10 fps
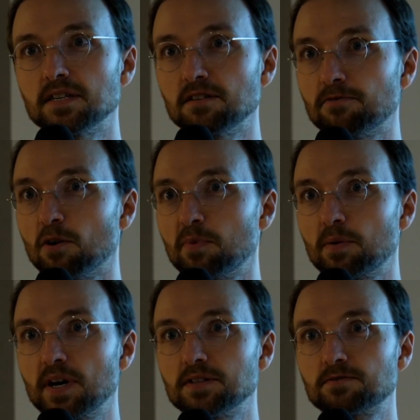default bit
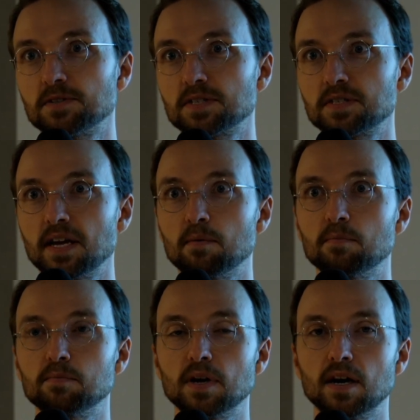rates for the
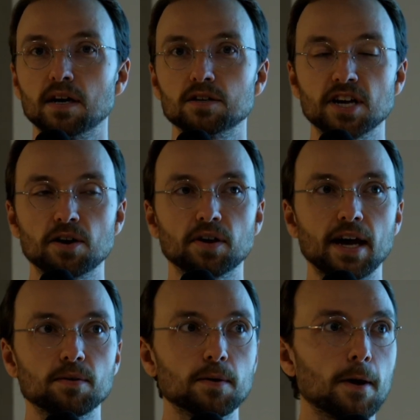same channel
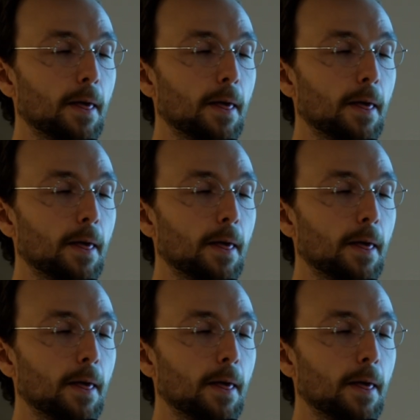count.